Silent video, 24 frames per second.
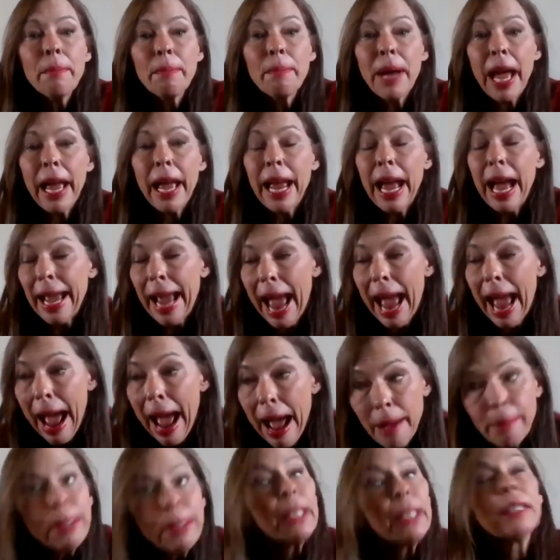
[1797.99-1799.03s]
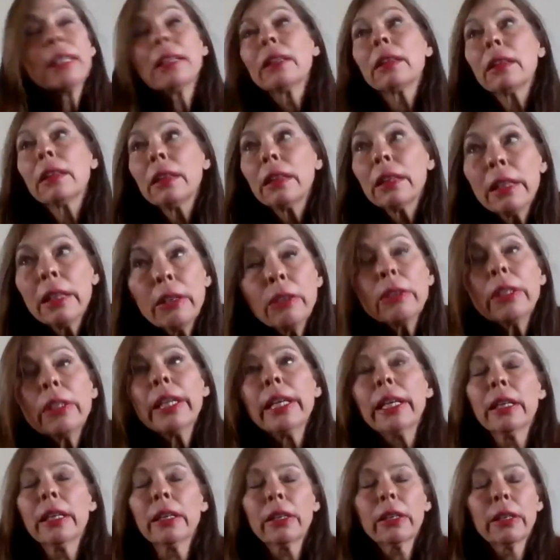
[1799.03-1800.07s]
But I
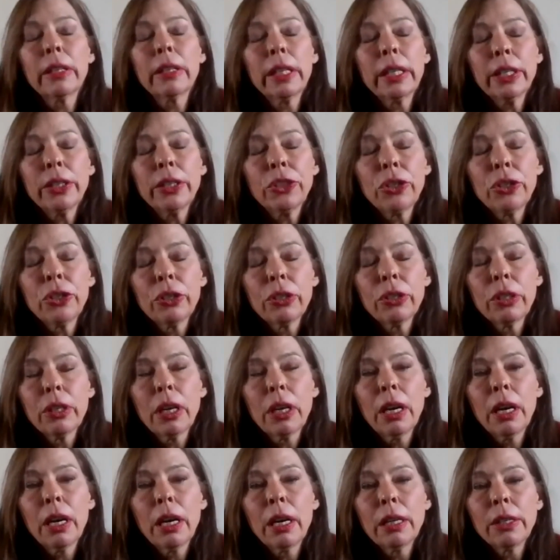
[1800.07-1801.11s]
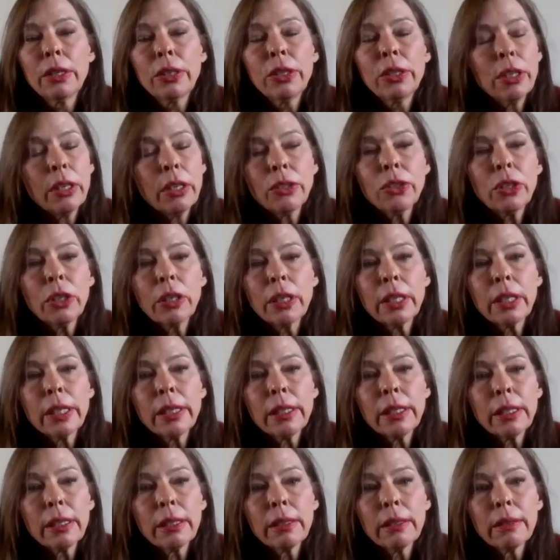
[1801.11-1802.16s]
absolutely encourage student
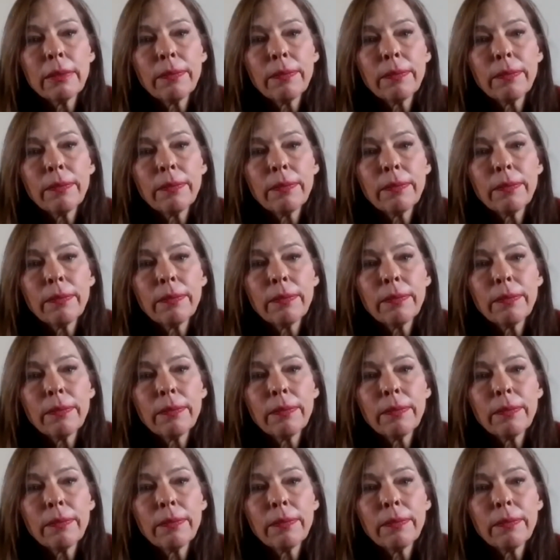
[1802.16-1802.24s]
journalists